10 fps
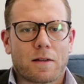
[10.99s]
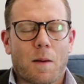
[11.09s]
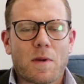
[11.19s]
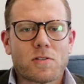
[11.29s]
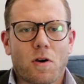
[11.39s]

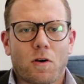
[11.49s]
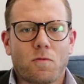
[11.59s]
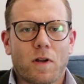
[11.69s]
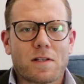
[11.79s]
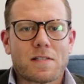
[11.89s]
Got my start
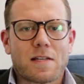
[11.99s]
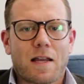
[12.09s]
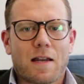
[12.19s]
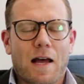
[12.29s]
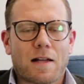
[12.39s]
in real
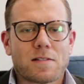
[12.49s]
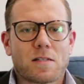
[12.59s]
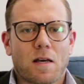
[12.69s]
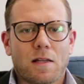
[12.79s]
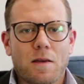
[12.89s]
estate at
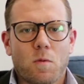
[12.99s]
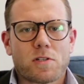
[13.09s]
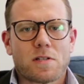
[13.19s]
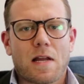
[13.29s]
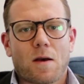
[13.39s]
Studley,
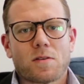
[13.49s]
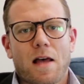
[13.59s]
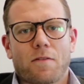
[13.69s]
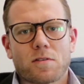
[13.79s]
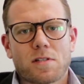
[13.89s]
which is now
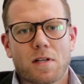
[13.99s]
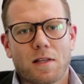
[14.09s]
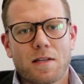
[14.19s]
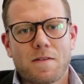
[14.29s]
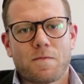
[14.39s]
Savills
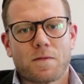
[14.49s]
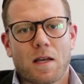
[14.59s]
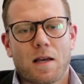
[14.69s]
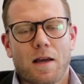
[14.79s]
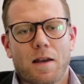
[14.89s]
Studley,
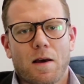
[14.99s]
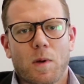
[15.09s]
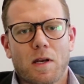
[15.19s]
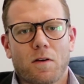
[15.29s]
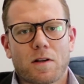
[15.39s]
and I've
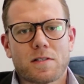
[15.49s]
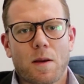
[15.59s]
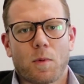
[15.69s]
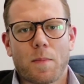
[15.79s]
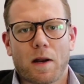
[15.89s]
been here at
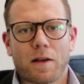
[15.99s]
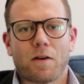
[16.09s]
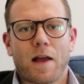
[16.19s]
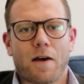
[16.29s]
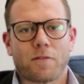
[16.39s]
Sabre about a year
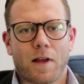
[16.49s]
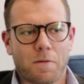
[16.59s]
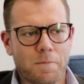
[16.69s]
and a half now.